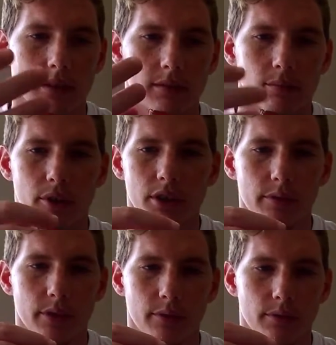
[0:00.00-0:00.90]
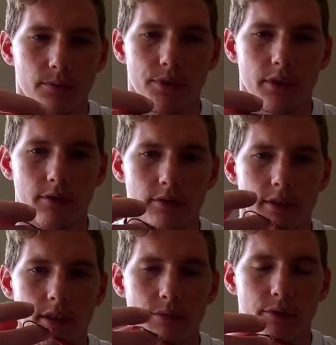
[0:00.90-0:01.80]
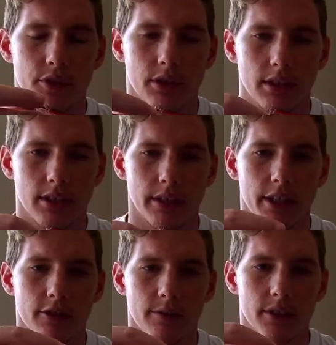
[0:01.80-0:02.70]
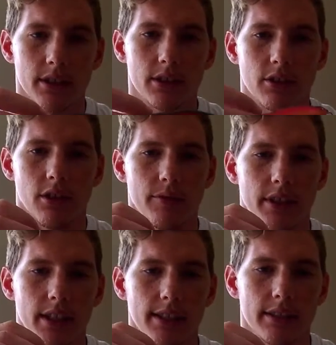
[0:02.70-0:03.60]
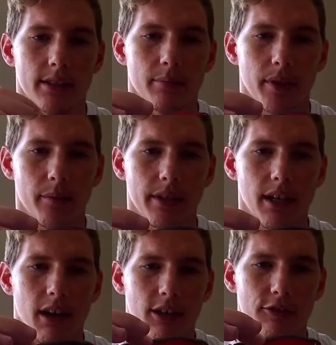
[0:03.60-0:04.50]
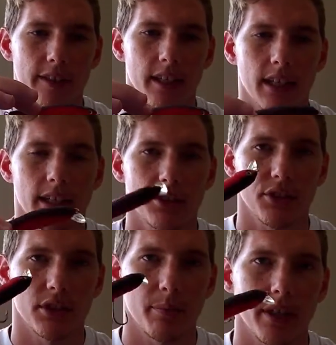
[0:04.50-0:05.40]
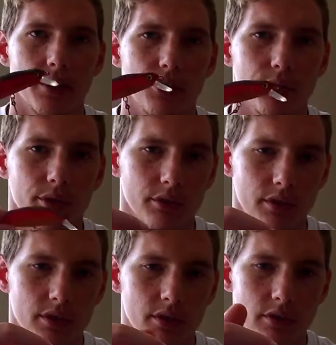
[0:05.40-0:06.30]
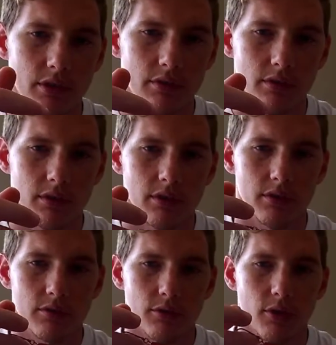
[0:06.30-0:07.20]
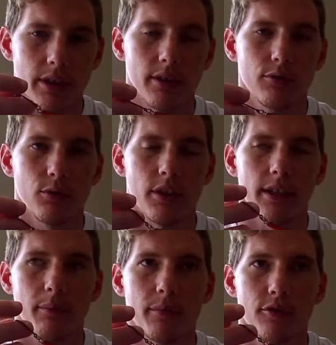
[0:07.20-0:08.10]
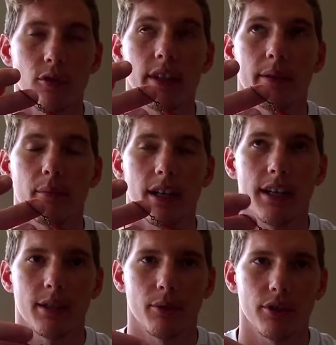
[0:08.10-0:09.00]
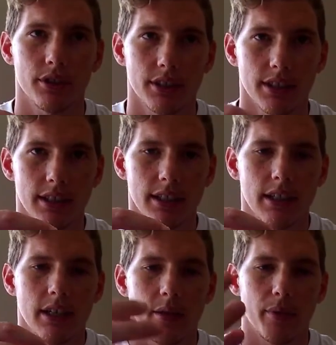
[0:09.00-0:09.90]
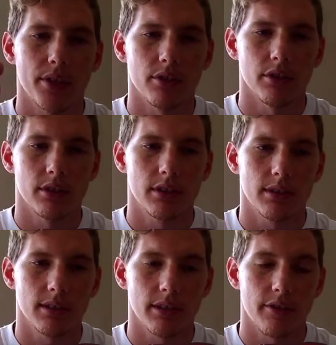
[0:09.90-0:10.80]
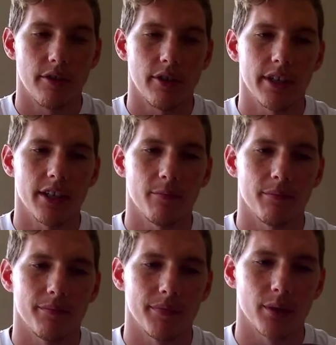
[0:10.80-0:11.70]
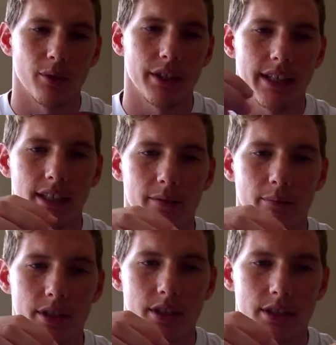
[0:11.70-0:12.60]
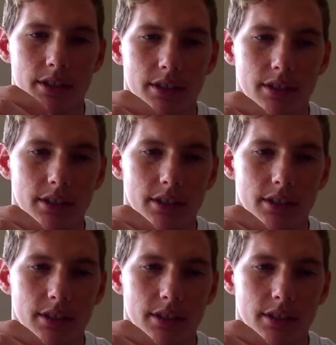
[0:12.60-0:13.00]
Most of your fish that are in the rivers go after these, but I mean they're like really light, so it's better to troll them behind the boat, because throwing them you won't get much distance.